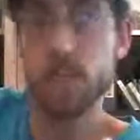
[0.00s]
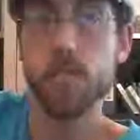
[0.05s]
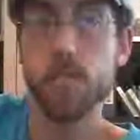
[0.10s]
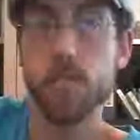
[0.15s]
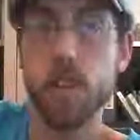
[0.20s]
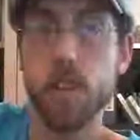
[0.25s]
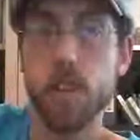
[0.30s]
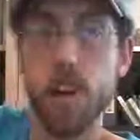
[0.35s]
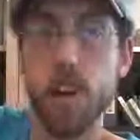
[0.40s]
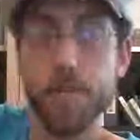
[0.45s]
it's
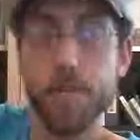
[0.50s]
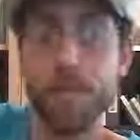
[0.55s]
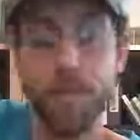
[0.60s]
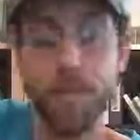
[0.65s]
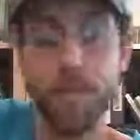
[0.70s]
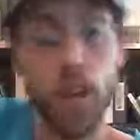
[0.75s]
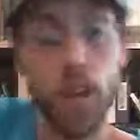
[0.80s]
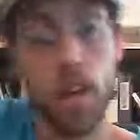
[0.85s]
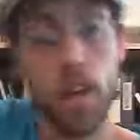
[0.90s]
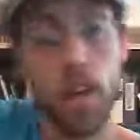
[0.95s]
really hard.
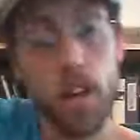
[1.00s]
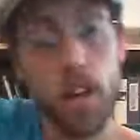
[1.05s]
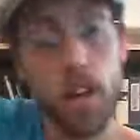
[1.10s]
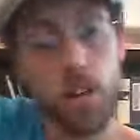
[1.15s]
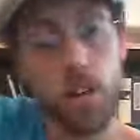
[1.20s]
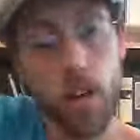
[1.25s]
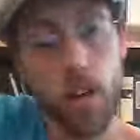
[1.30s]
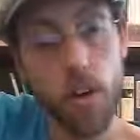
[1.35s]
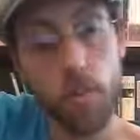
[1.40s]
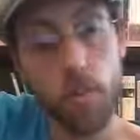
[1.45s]

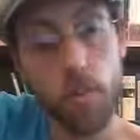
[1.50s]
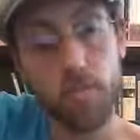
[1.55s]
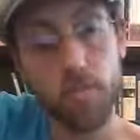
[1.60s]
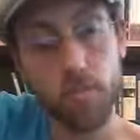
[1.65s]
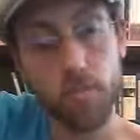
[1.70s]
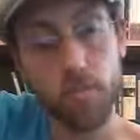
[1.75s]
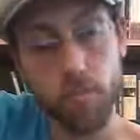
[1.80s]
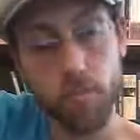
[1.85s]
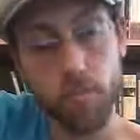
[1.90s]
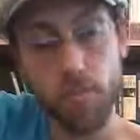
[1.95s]
So
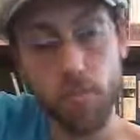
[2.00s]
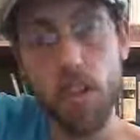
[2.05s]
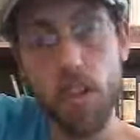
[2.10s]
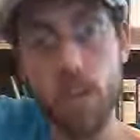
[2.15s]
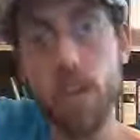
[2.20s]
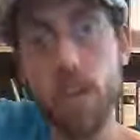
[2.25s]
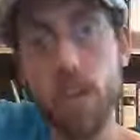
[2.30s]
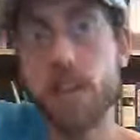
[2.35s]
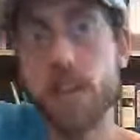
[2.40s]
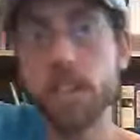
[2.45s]

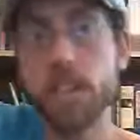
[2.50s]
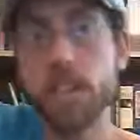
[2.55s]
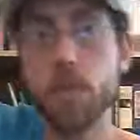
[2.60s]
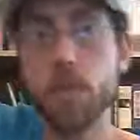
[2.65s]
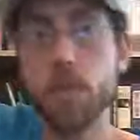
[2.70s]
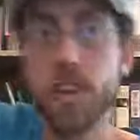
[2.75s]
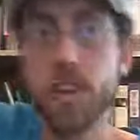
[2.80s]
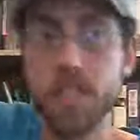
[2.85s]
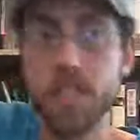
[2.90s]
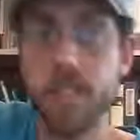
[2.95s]
that's
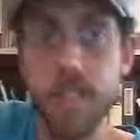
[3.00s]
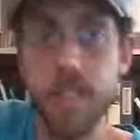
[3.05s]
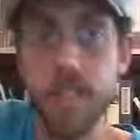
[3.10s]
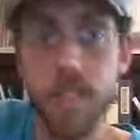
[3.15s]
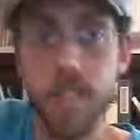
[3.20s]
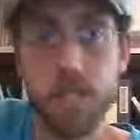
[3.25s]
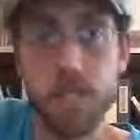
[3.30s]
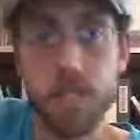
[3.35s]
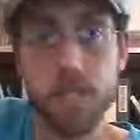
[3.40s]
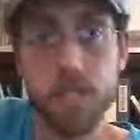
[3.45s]
where D
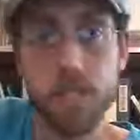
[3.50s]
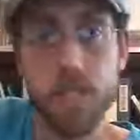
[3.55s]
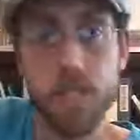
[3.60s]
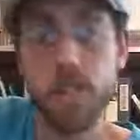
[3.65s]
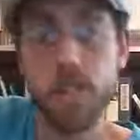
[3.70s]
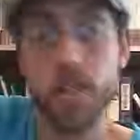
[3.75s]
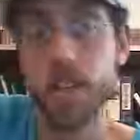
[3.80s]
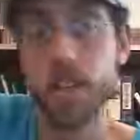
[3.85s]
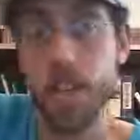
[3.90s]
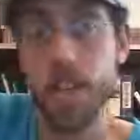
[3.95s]
comes in. You
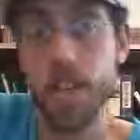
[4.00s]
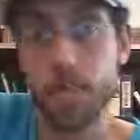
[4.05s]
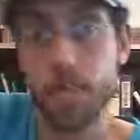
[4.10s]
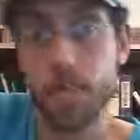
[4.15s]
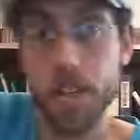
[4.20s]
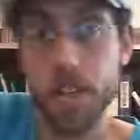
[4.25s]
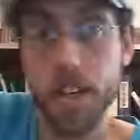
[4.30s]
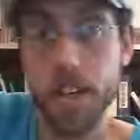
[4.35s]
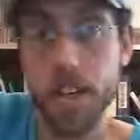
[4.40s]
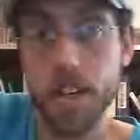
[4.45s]
learn how to
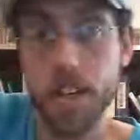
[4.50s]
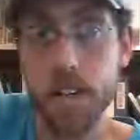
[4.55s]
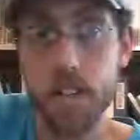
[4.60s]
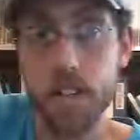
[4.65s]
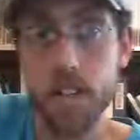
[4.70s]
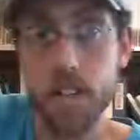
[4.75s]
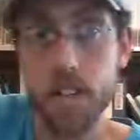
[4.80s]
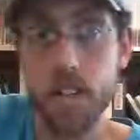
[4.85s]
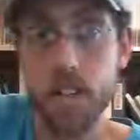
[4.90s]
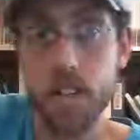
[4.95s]
play
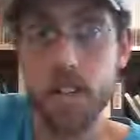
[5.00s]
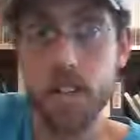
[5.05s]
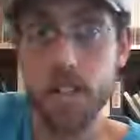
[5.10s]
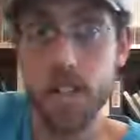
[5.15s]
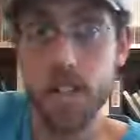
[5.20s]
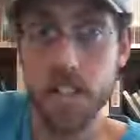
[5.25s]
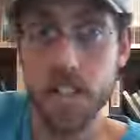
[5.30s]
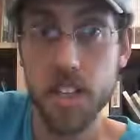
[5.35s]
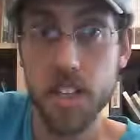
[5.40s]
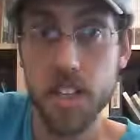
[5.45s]
the
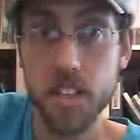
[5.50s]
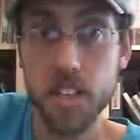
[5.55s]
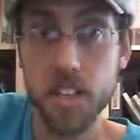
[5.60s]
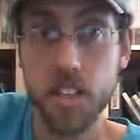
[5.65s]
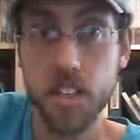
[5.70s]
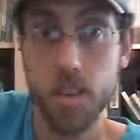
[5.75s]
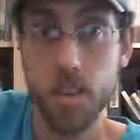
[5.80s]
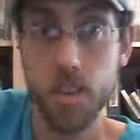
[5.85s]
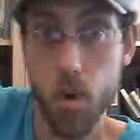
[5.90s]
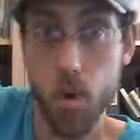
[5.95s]
D
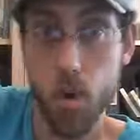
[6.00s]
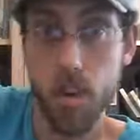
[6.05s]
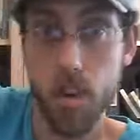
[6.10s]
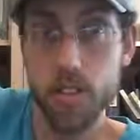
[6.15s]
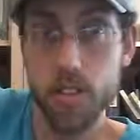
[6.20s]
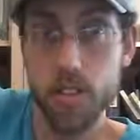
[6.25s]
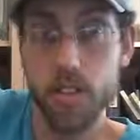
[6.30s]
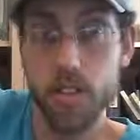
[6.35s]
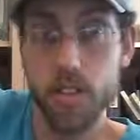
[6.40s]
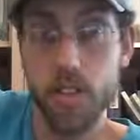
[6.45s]

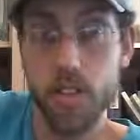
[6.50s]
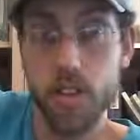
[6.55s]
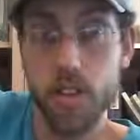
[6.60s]
chords.